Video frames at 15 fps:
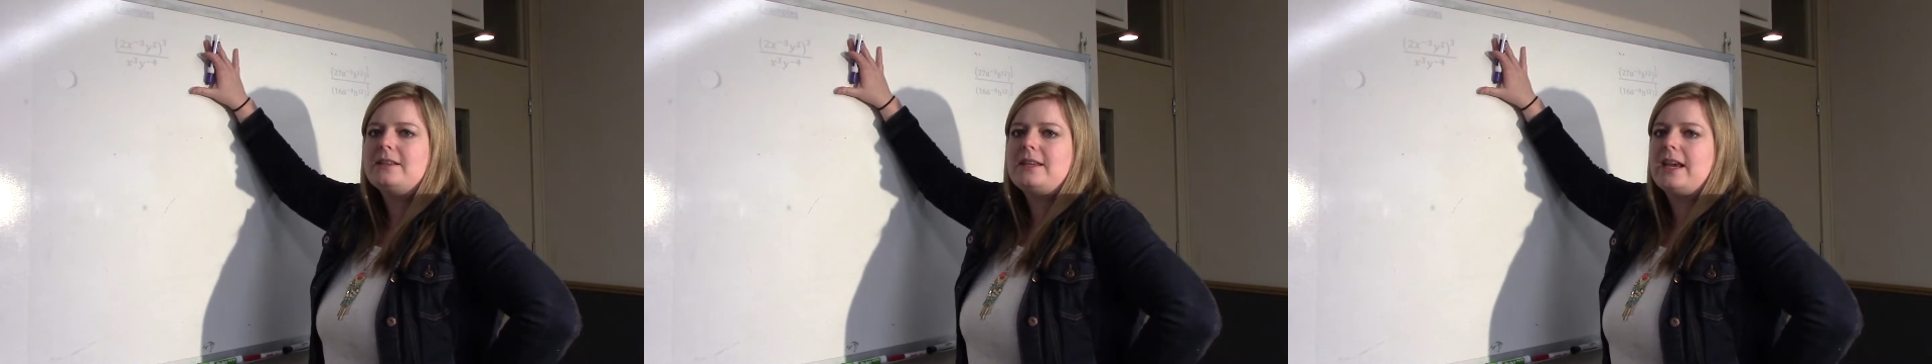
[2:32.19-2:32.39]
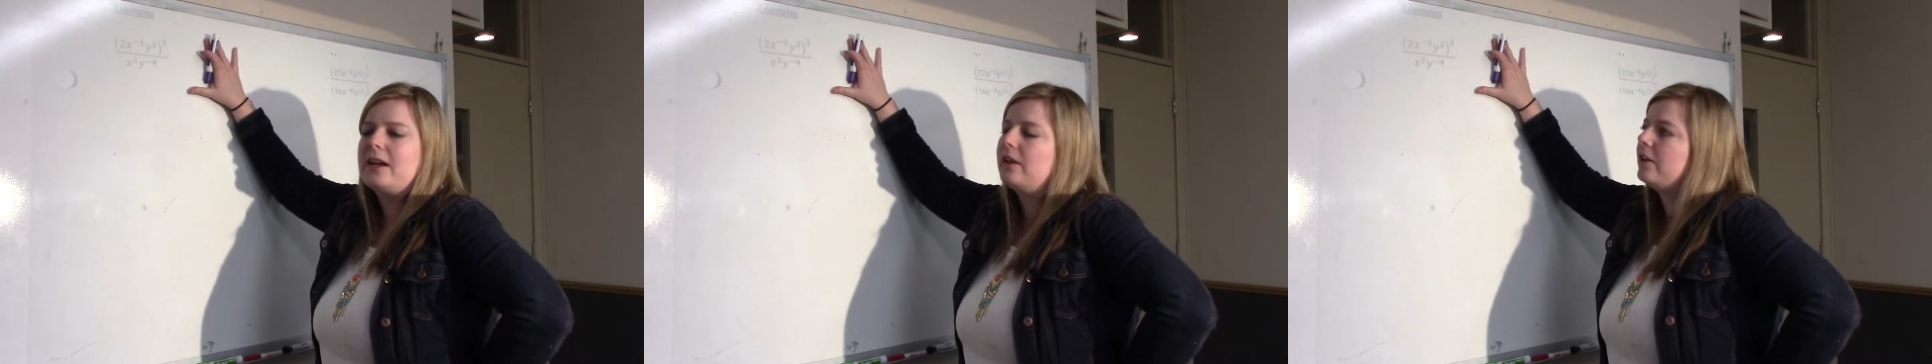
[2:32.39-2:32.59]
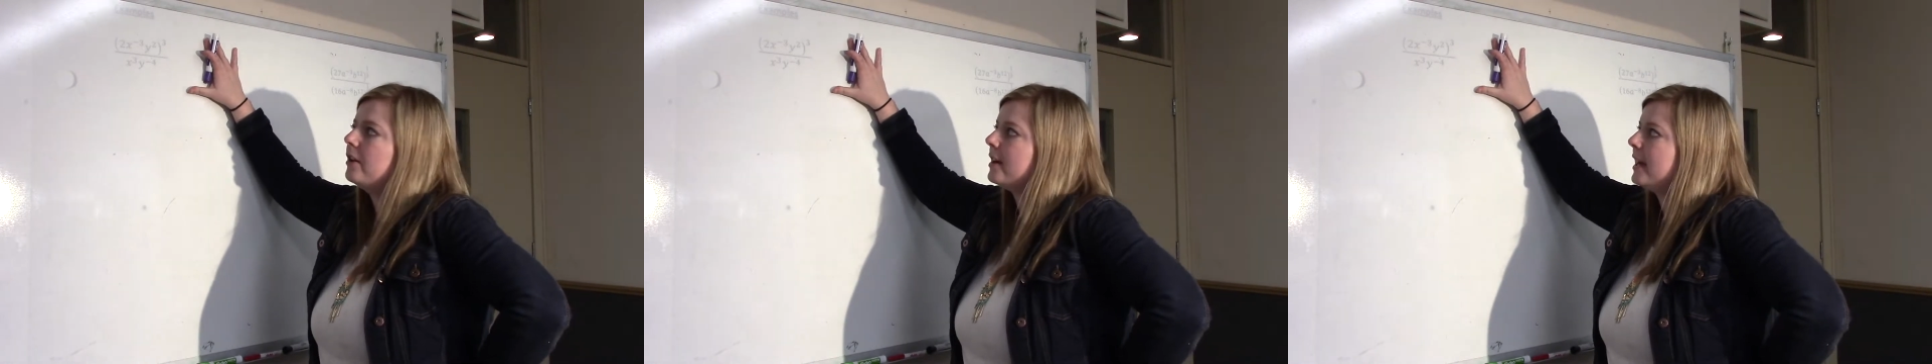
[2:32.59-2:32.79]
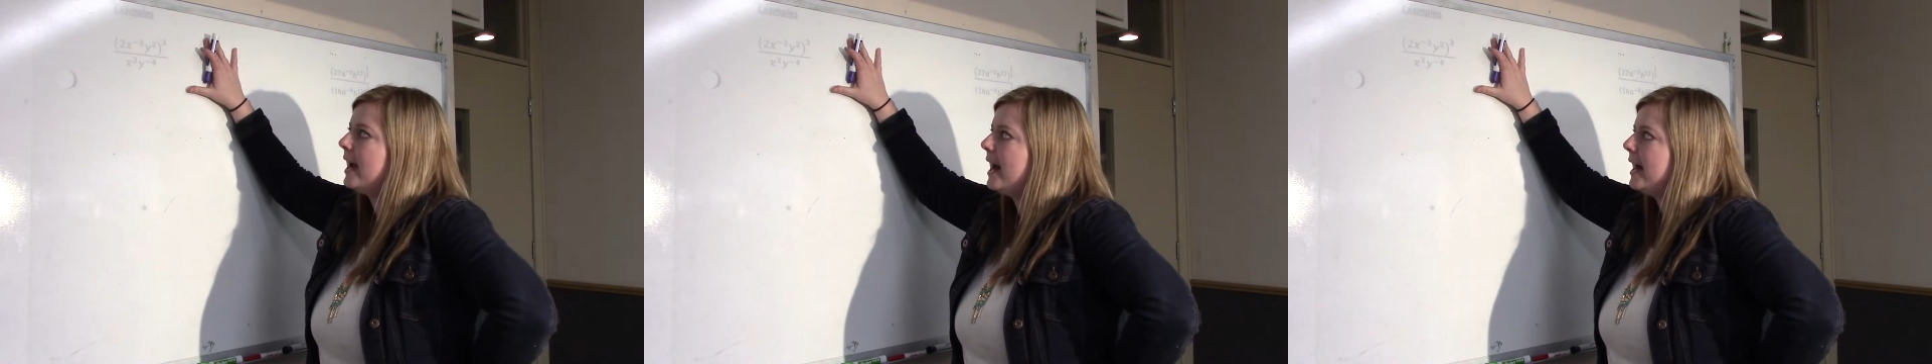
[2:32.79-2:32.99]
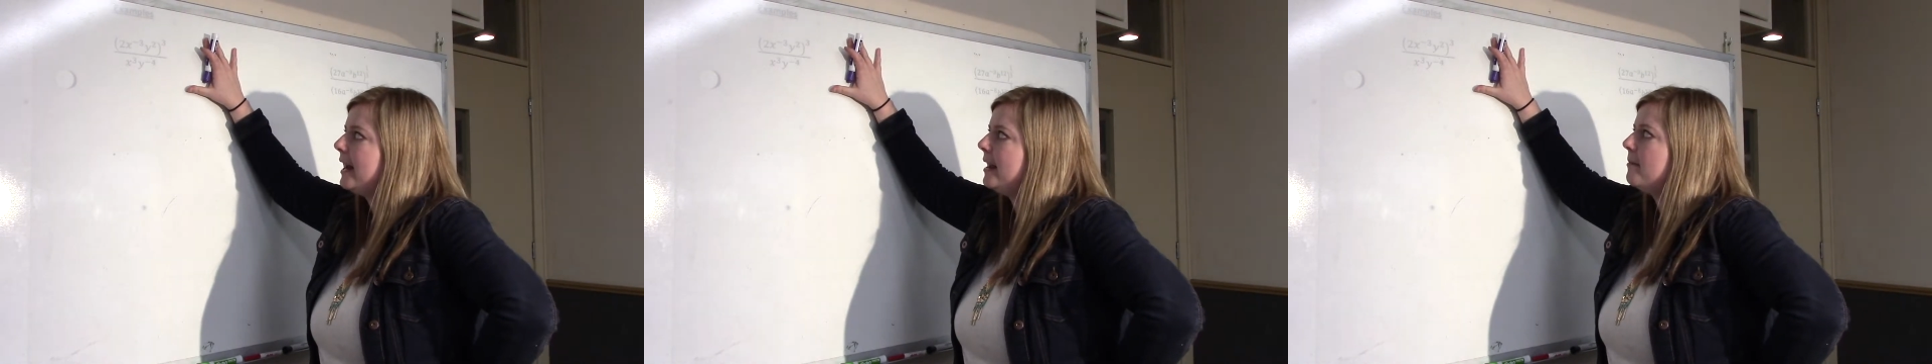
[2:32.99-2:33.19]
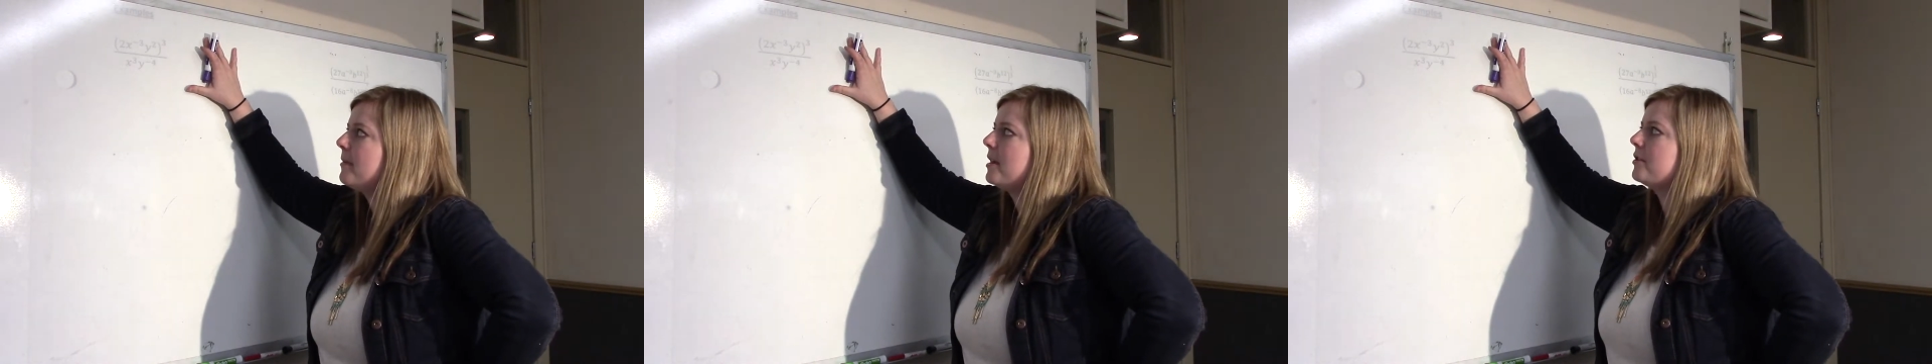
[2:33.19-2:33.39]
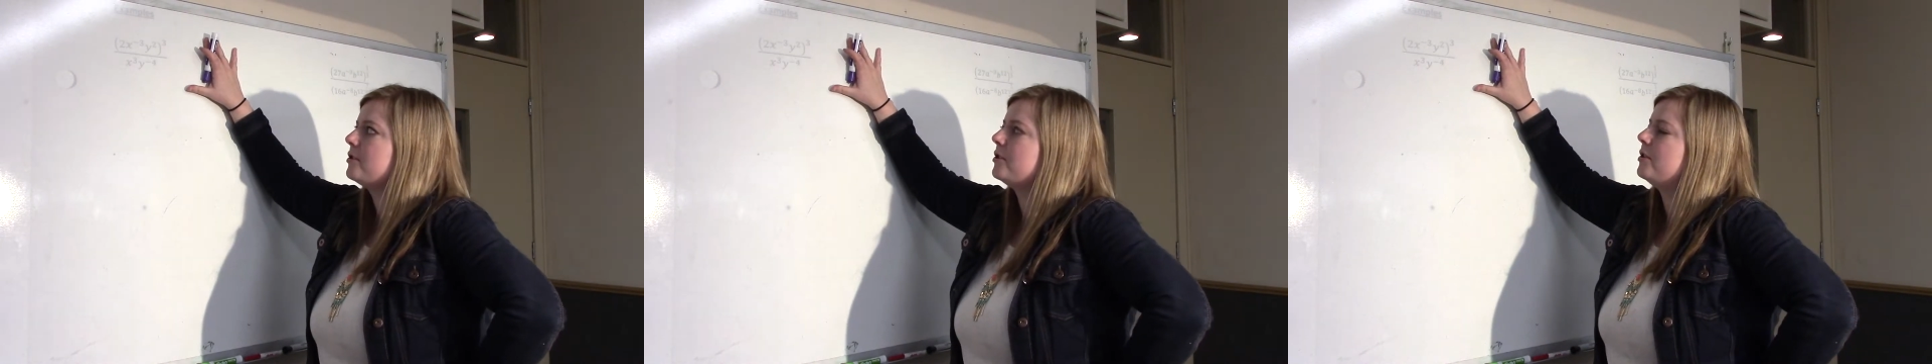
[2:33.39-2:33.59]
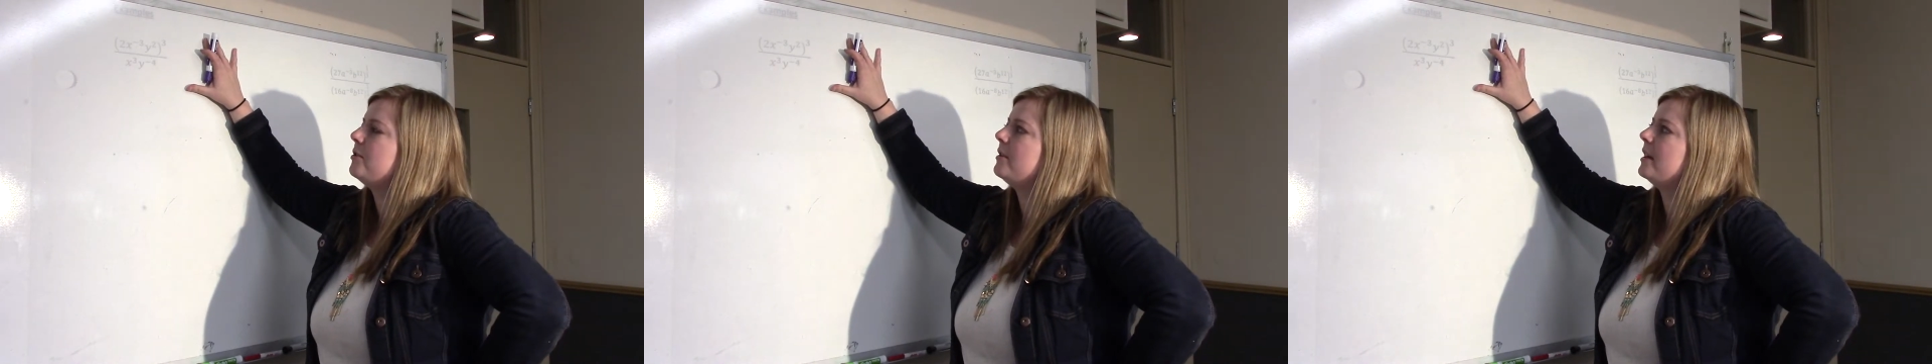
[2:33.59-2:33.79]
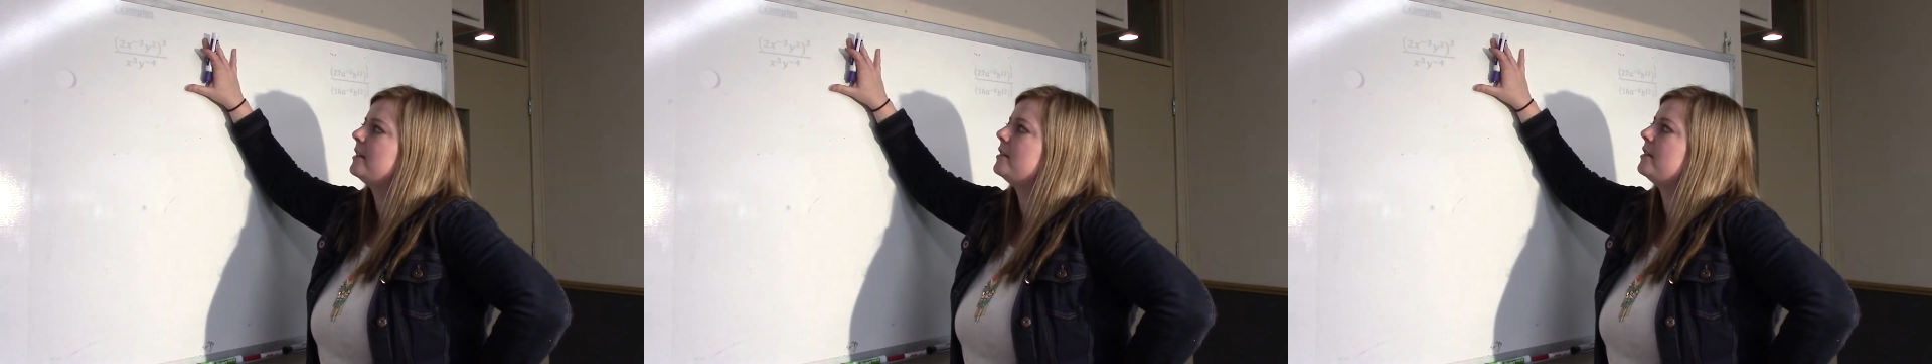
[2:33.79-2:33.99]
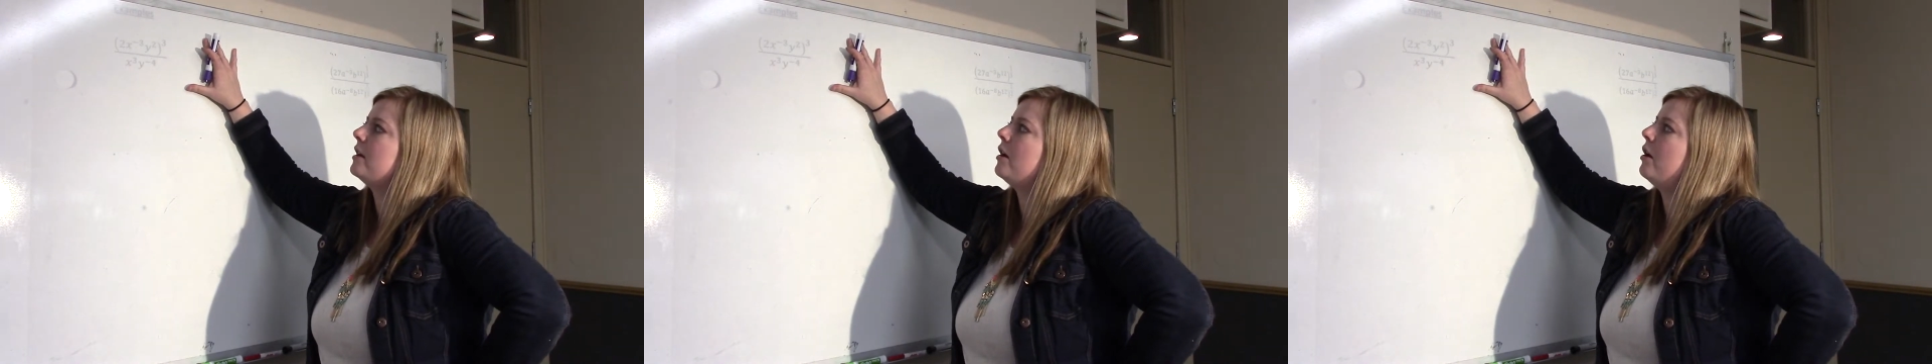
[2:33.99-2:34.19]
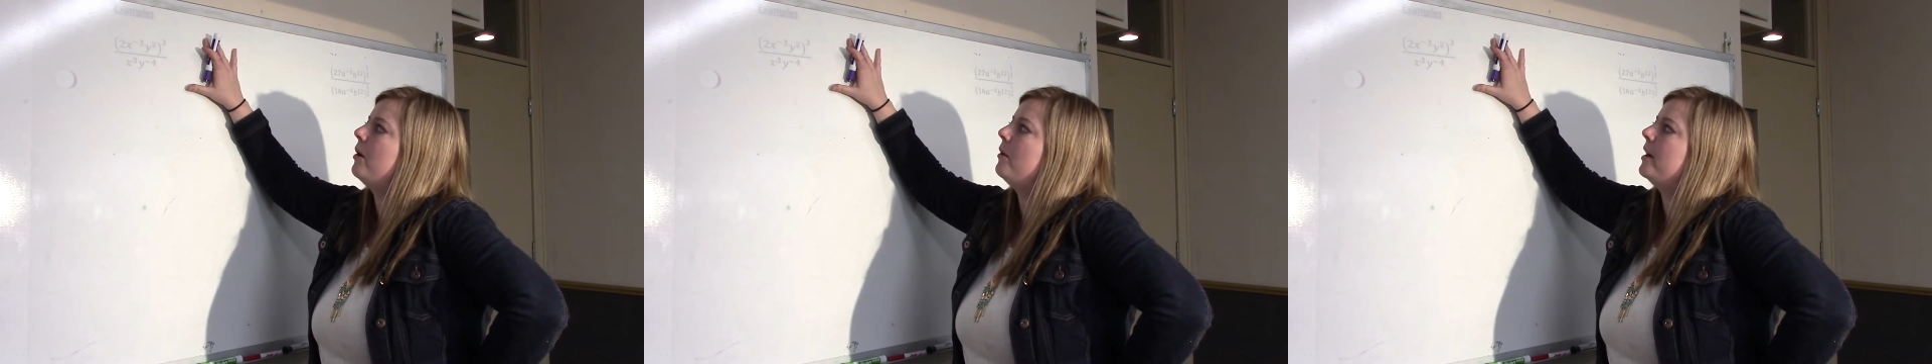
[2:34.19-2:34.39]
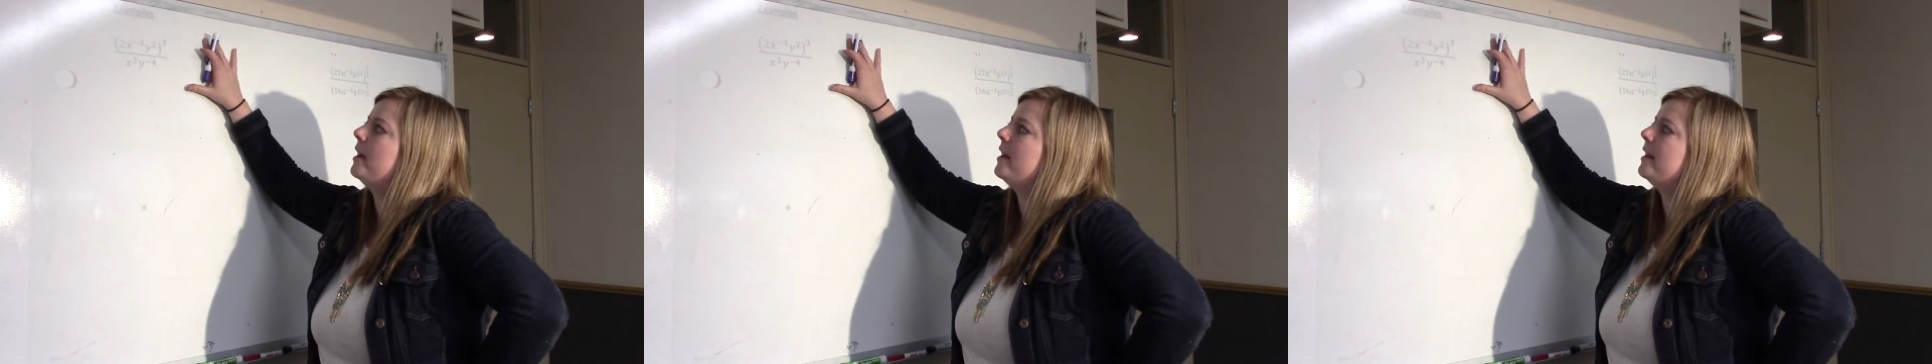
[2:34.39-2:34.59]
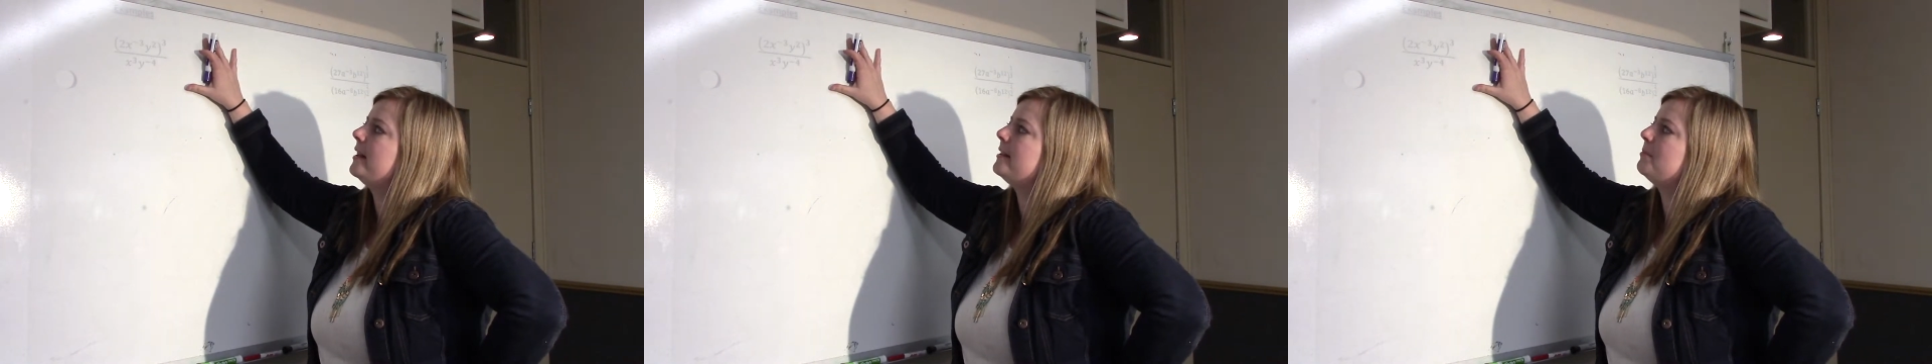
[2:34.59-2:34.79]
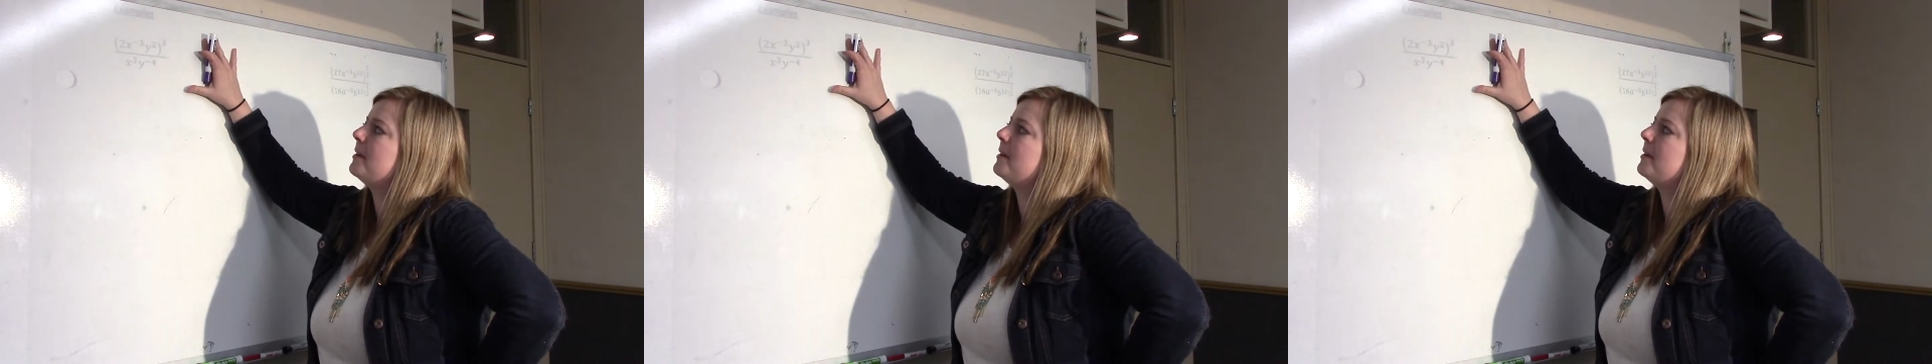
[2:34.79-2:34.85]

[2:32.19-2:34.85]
to take a look at it, make sure you get to know it,